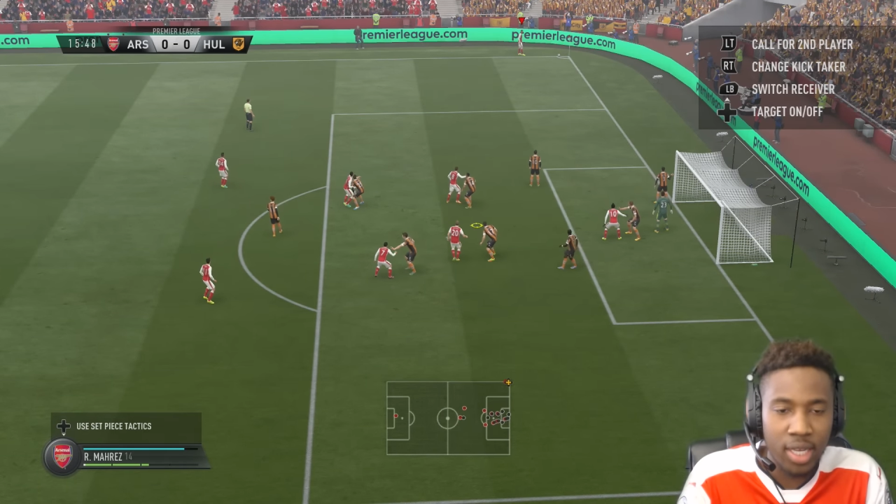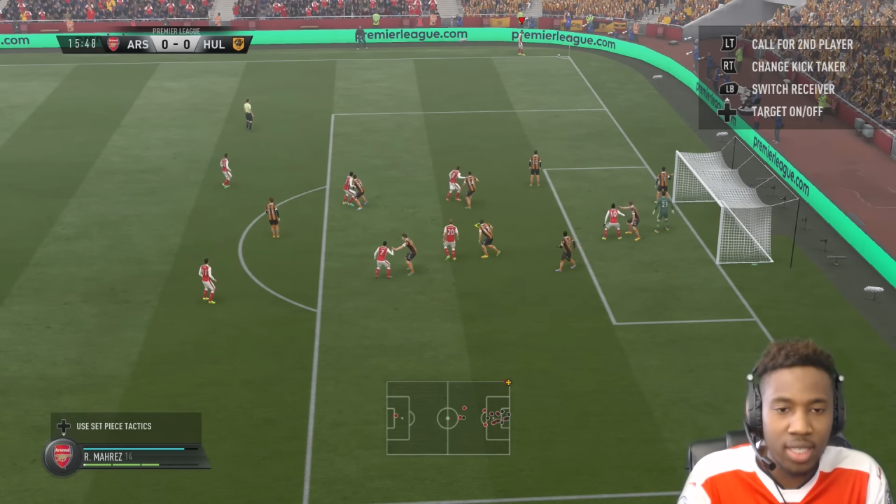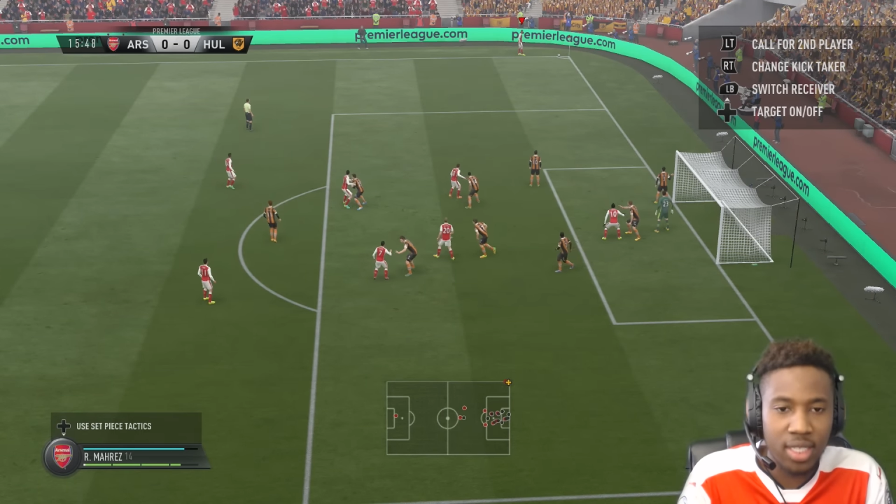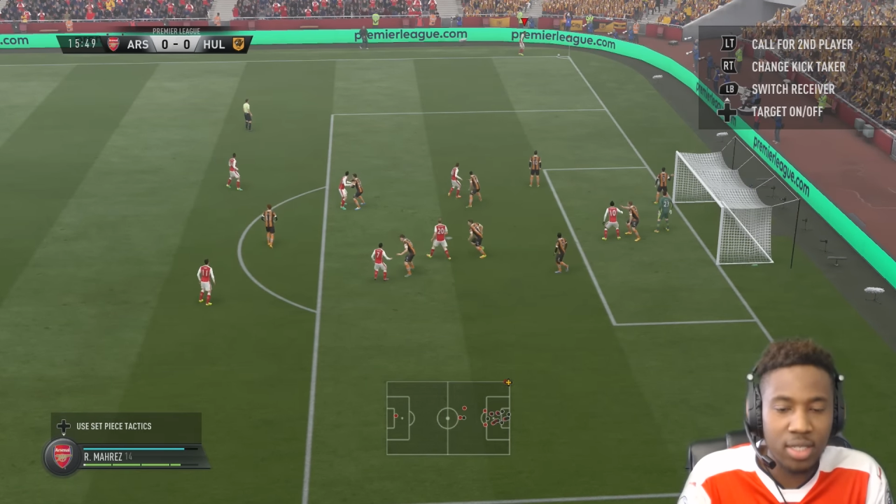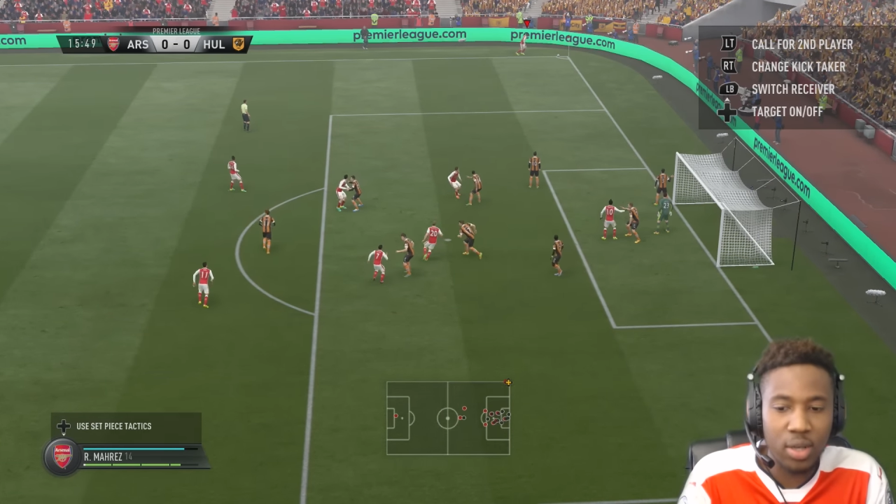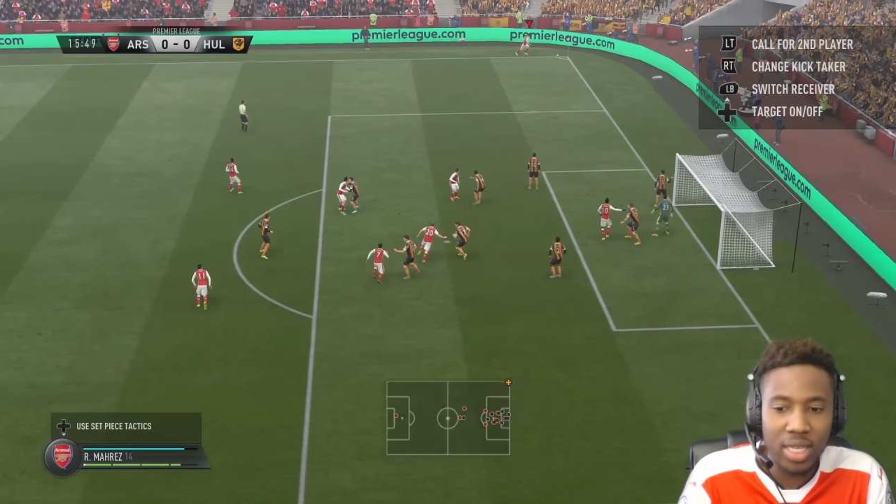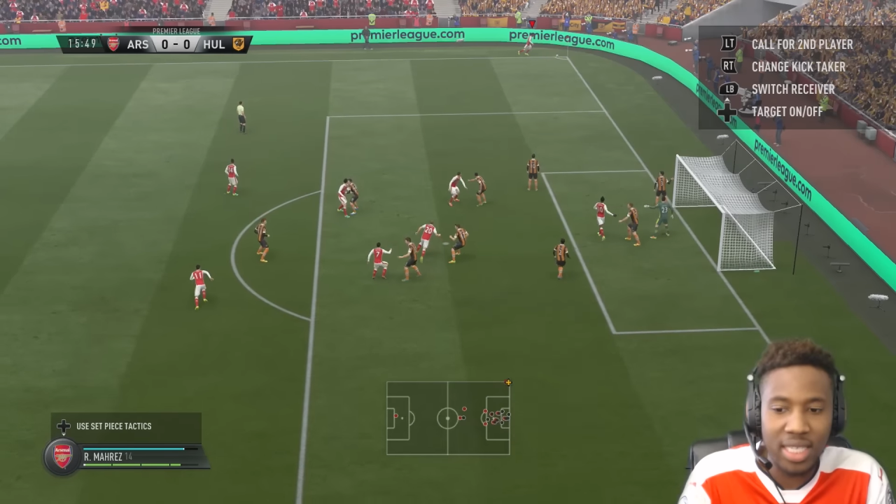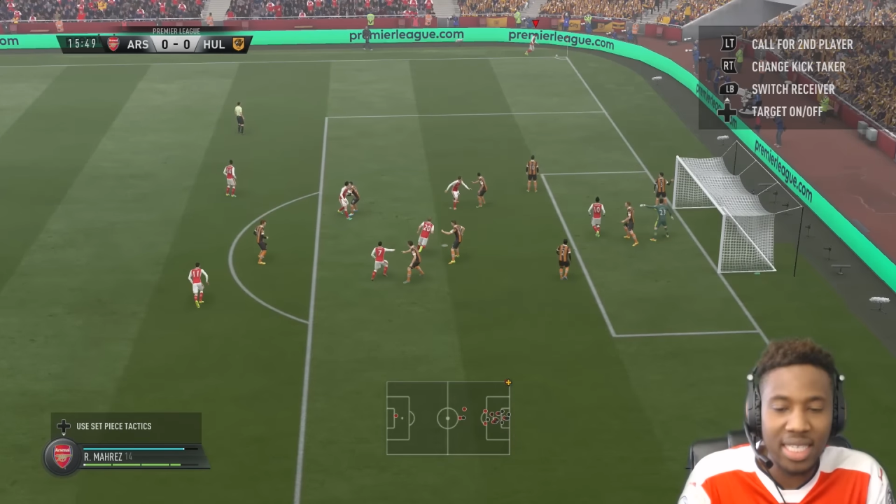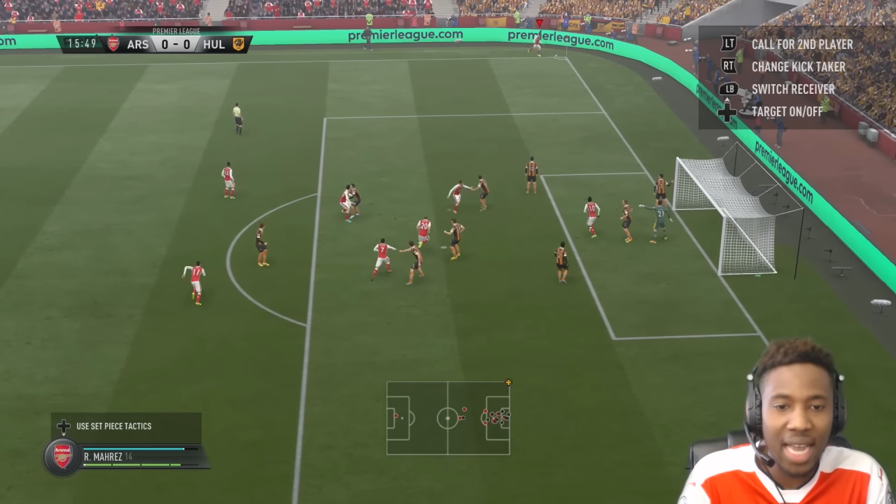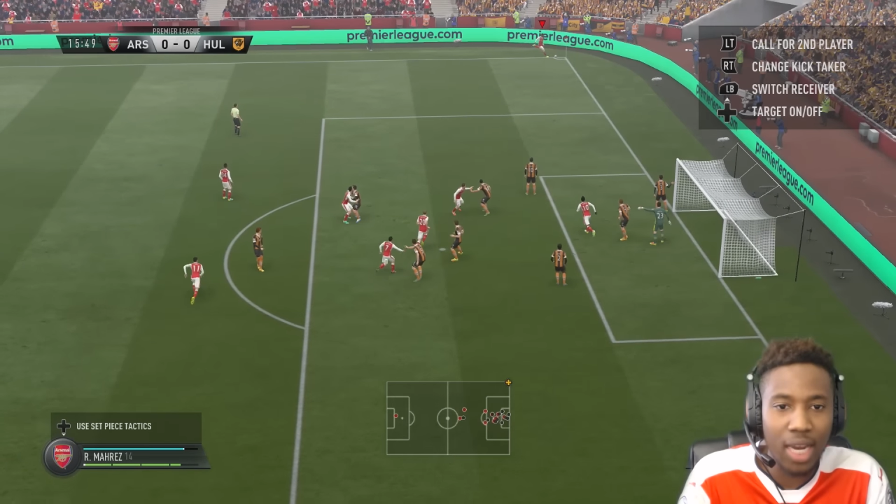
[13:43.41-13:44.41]
He's, he's
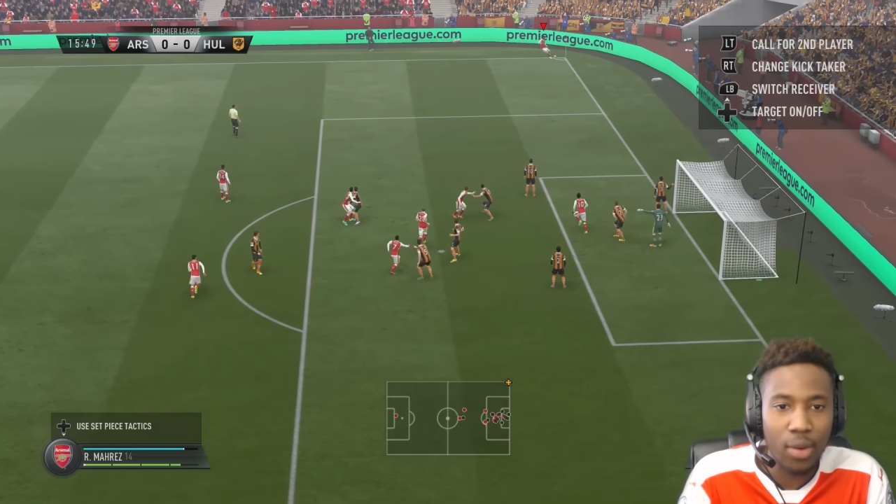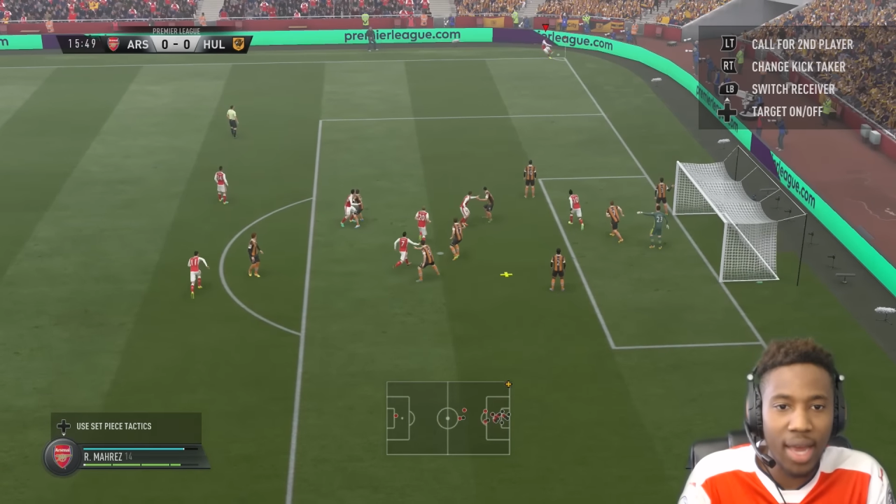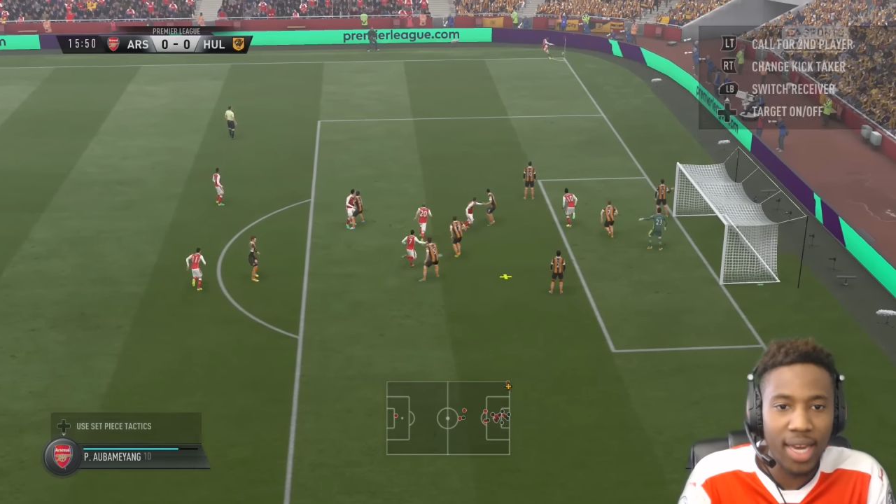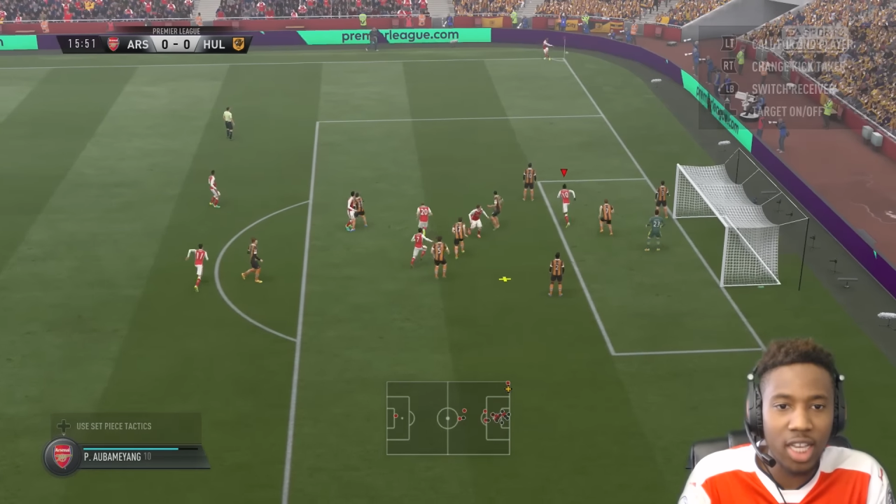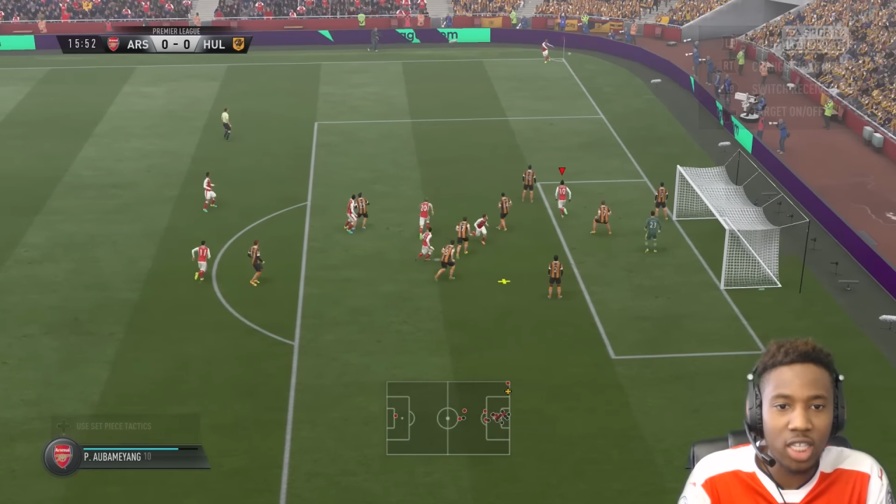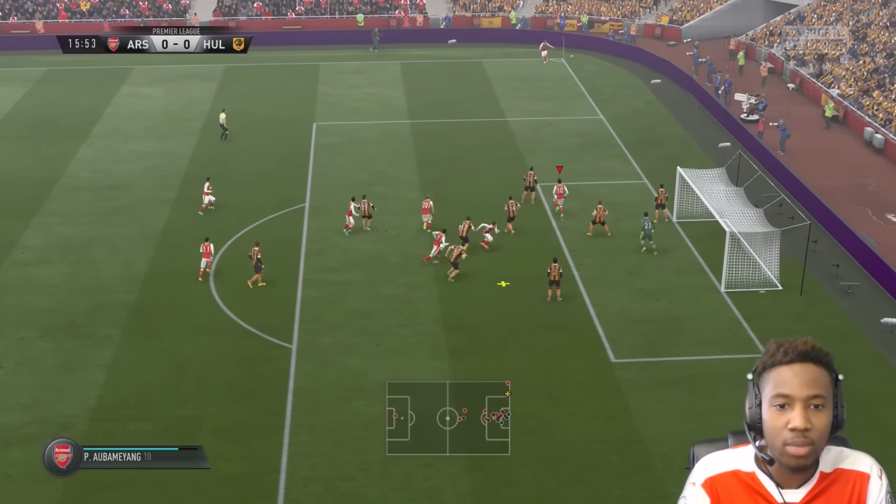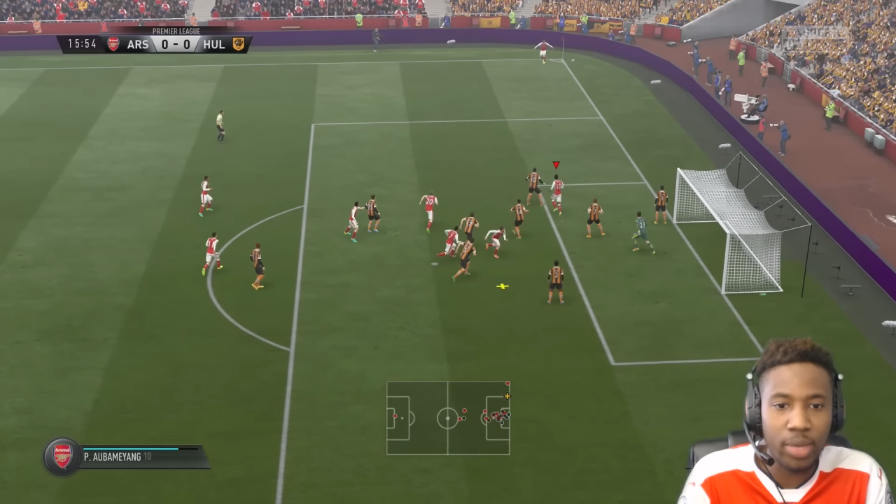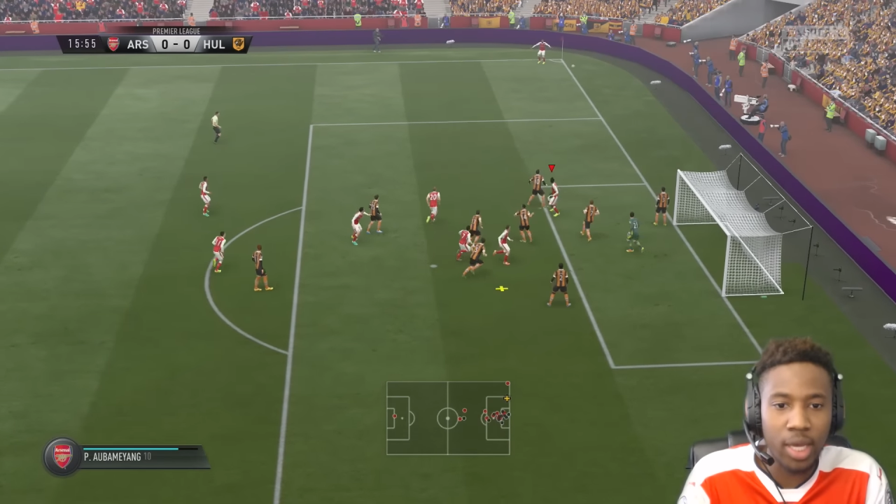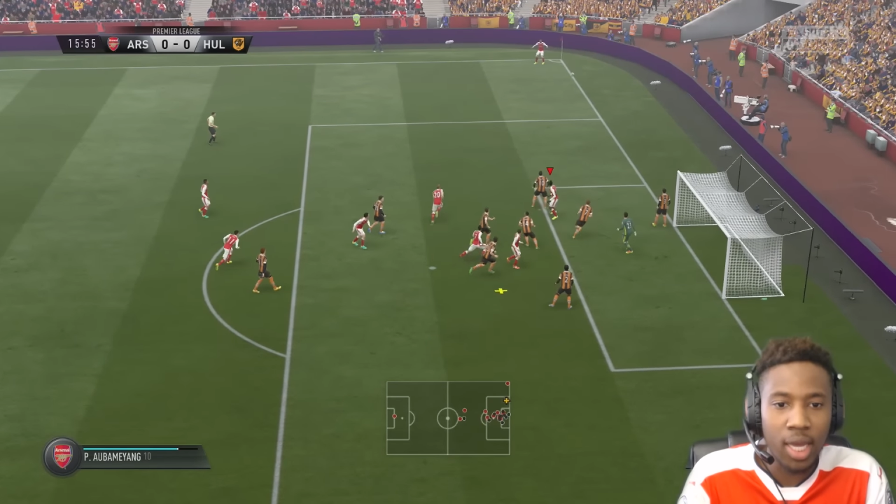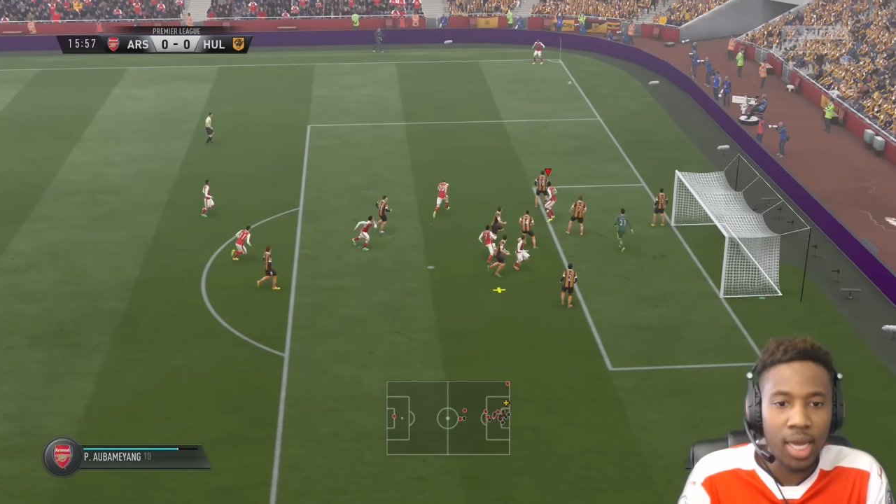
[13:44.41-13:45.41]
exactly where I need him to be.